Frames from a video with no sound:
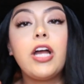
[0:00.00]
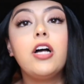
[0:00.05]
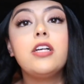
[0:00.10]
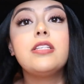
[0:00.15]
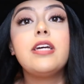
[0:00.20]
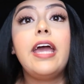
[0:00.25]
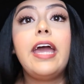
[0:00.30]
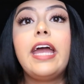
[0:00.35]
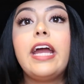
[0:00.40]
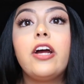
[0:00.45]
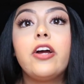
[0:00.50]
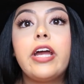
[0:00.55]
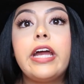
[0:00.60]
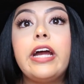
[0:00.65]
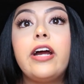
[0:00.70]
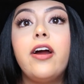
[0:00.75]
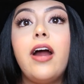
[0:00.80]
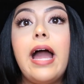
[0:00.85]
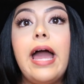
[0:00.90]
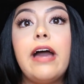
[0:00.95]
on to hair
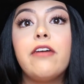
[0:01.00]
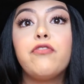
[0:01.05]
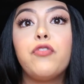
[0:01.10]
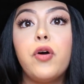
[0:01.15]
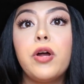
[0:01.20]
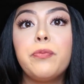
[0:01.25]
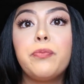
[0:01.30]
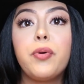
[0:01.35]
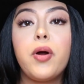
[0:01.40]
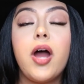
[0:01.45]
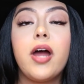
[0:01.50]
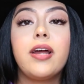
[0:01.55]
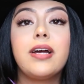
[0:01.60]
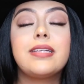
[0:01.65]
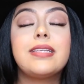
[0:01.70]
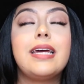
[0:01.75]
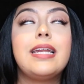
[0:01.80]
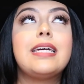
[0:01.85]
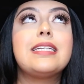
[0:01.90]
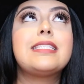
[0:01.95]
care, I have one
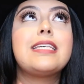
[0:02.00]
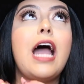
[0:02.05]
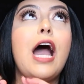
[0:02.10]
product and it's